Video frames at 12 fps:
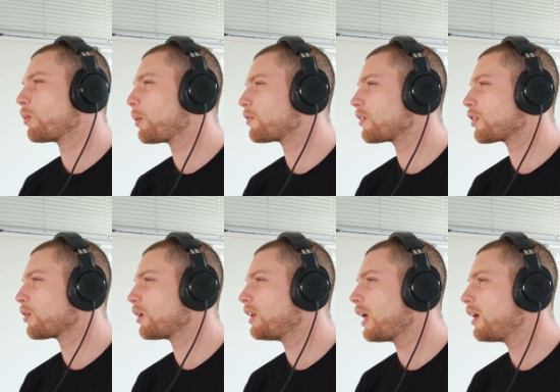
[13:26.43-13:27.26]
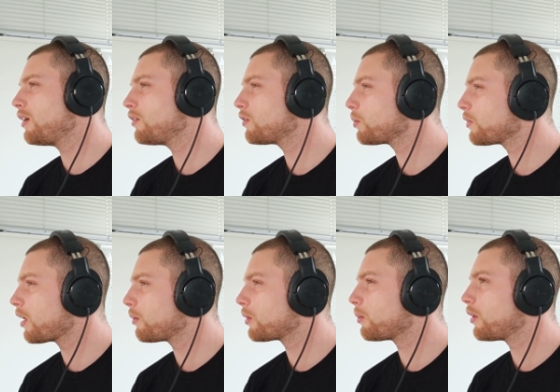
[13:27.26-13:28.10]
what was it, 30 days? Was
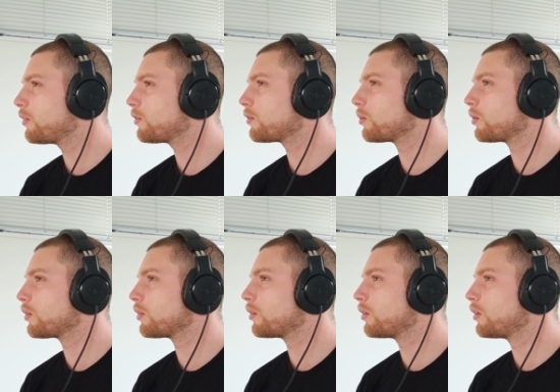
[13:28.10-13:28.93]
that what it was? Or